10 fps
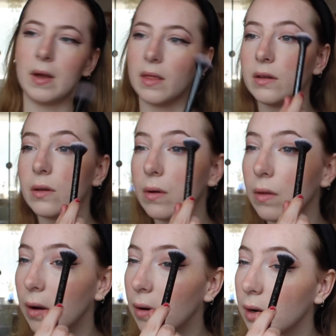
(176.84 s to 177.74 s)
wait, they do it
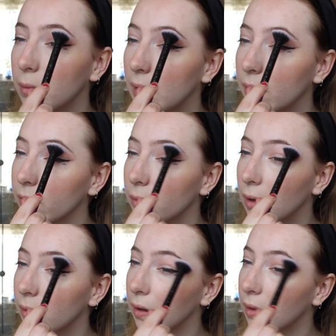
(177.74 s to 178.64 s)
on their eyebrows as
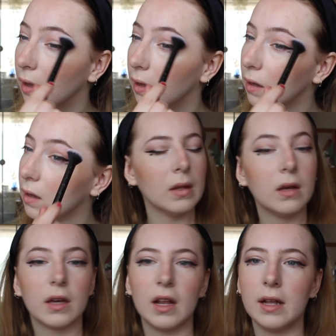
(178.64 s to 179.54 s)
well, don't they?
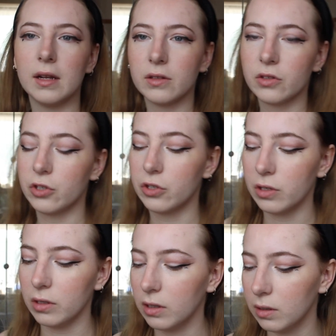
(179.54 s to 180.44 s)
Okay, let's just
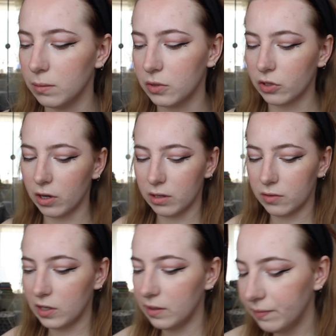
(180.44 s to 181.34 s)
do the mascara.